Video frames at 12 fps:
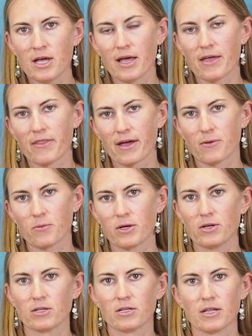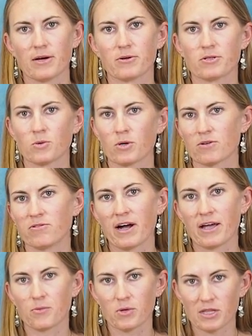and that will allow it to work
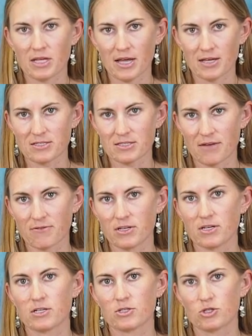fine with the A7